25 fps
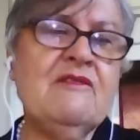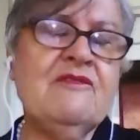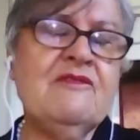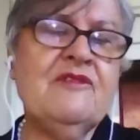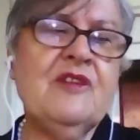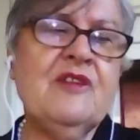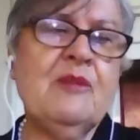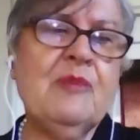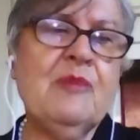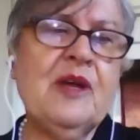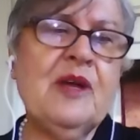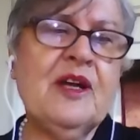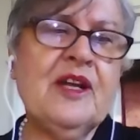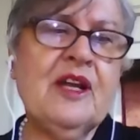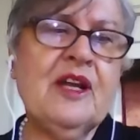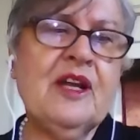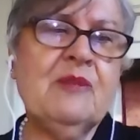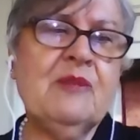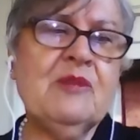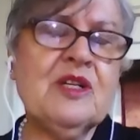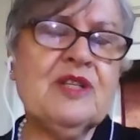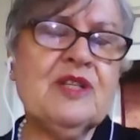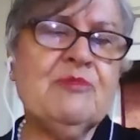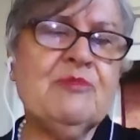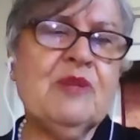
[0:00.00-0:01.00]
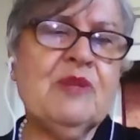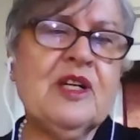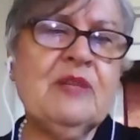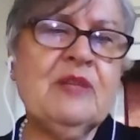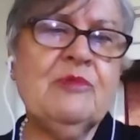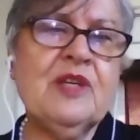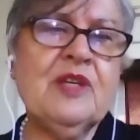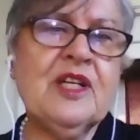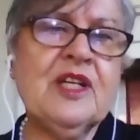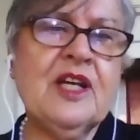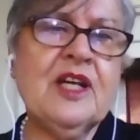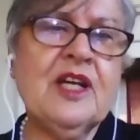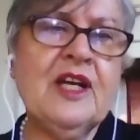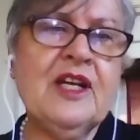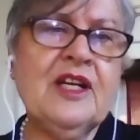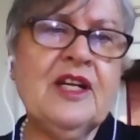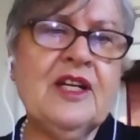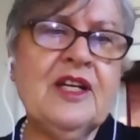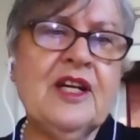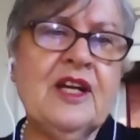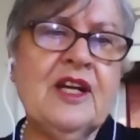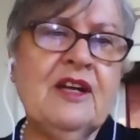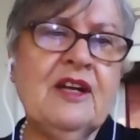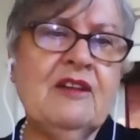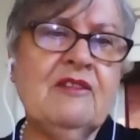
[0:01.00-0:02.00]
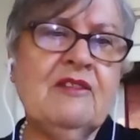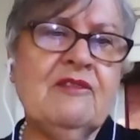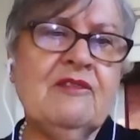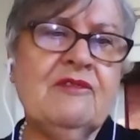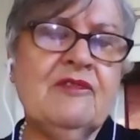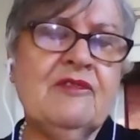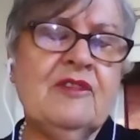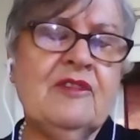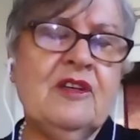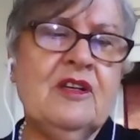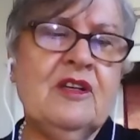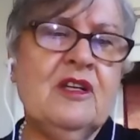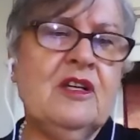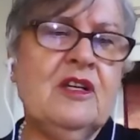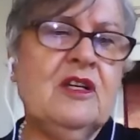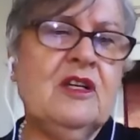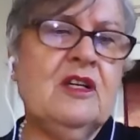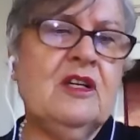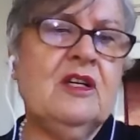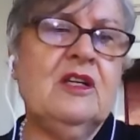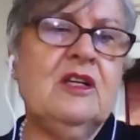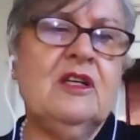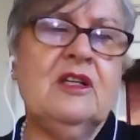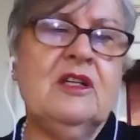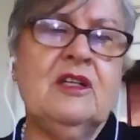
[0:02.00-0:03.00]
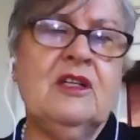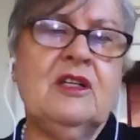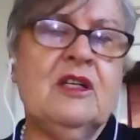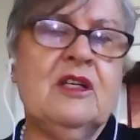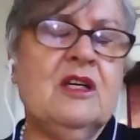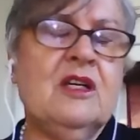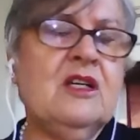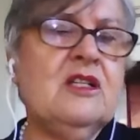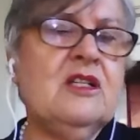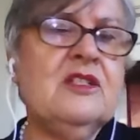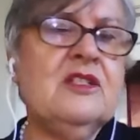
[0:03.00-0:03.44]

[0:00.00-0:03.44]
about how much money we can have